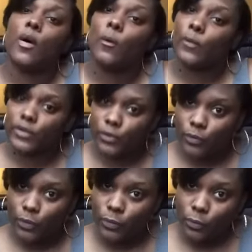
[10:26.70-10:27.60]
on what's
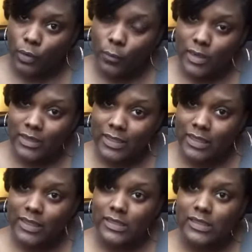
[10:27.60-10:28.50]
going on with
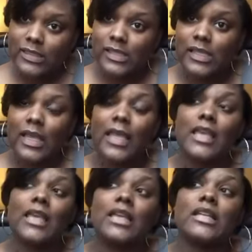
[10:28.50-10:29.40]
us
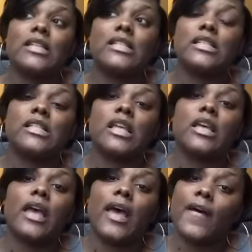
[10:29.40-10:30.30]
and
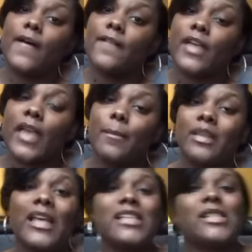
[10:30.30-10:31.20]
have a
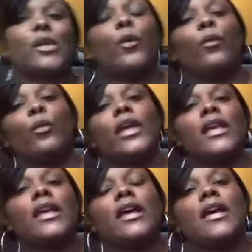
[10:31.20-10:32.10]
blessed
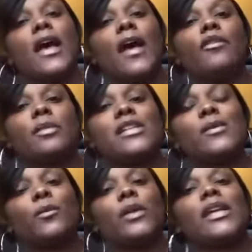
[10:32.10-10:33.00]
week. Have a
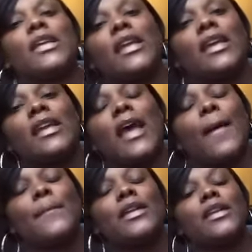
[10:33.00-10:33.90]
blessed weekend.
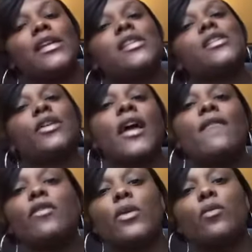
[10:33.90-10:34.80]
Happy Easter,
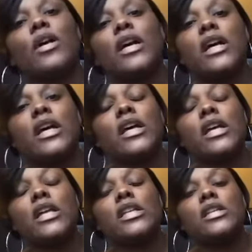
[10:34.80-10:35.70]

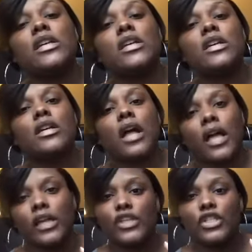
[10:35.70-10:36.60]
everyone.
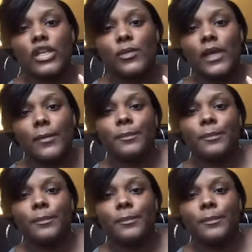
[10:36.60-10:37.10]
I'll catch you next week.